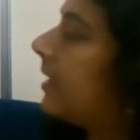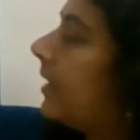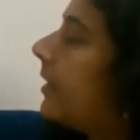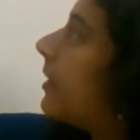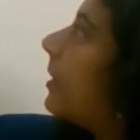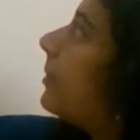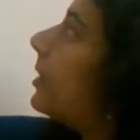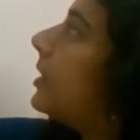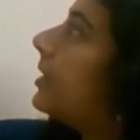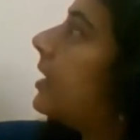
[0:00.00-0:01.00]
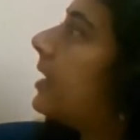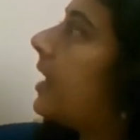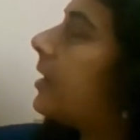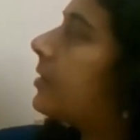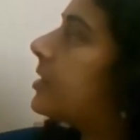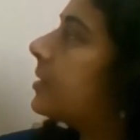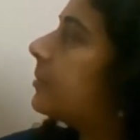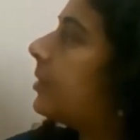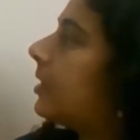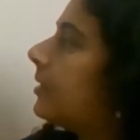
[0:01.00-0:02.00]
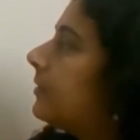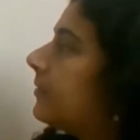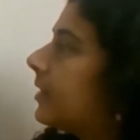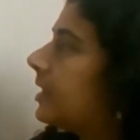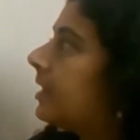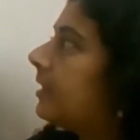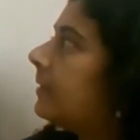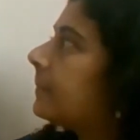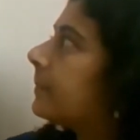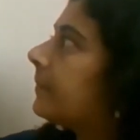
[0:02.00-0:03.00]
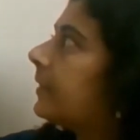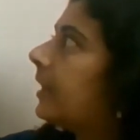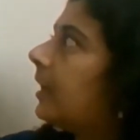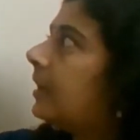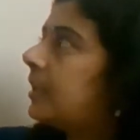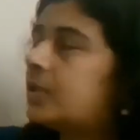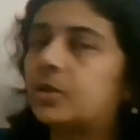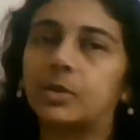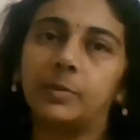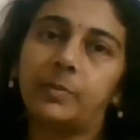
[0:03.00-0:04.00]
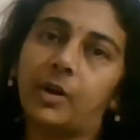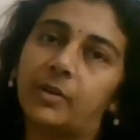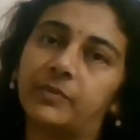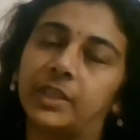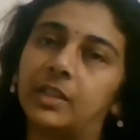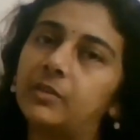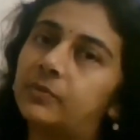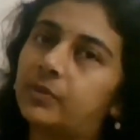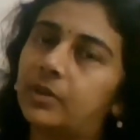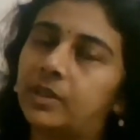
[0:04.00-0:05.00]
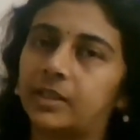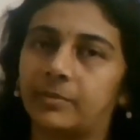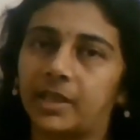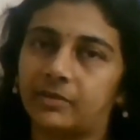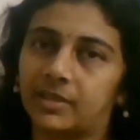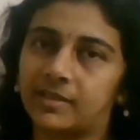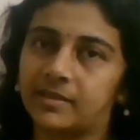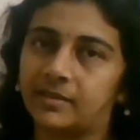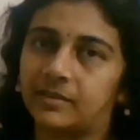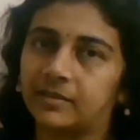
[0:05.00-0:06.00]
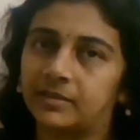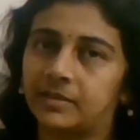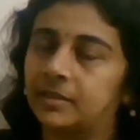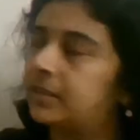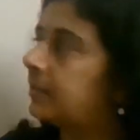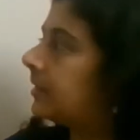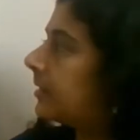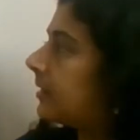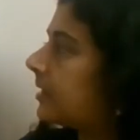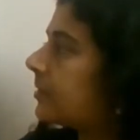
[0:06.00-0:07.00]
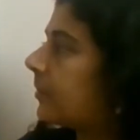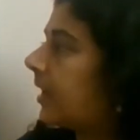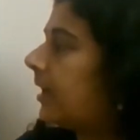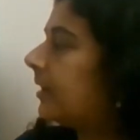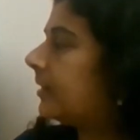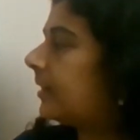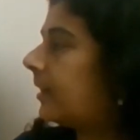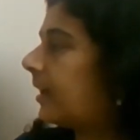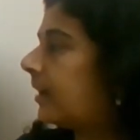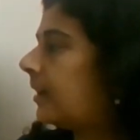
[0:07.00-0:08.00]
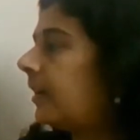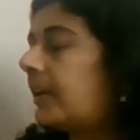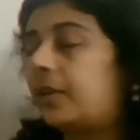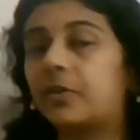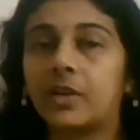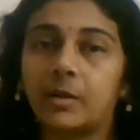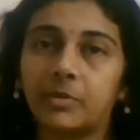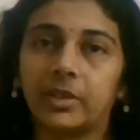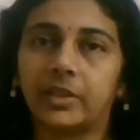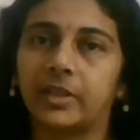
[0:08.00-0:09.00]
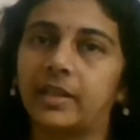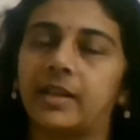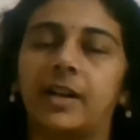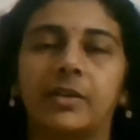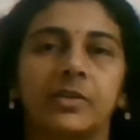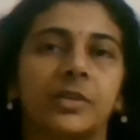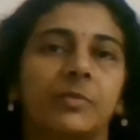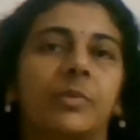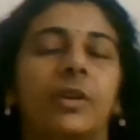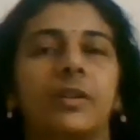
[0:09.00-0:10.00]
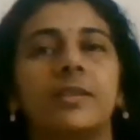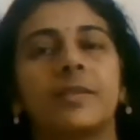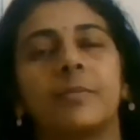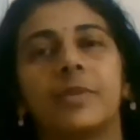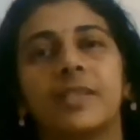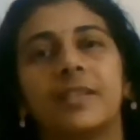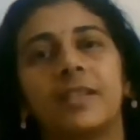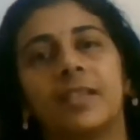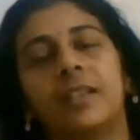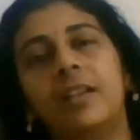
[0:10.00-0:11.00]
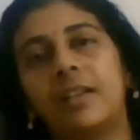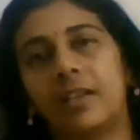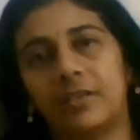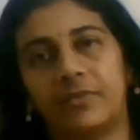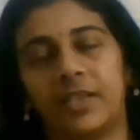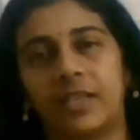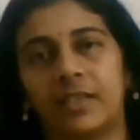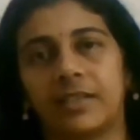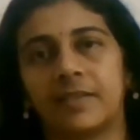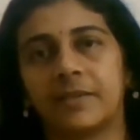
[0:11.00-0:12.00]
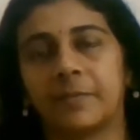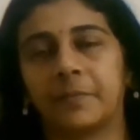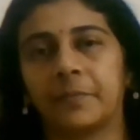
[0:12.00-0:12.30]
intramolecular hydrogen bond with the NH group of the fourth amino acid. This way, there are intramolecular hydrogen bonds present in a alpha helix.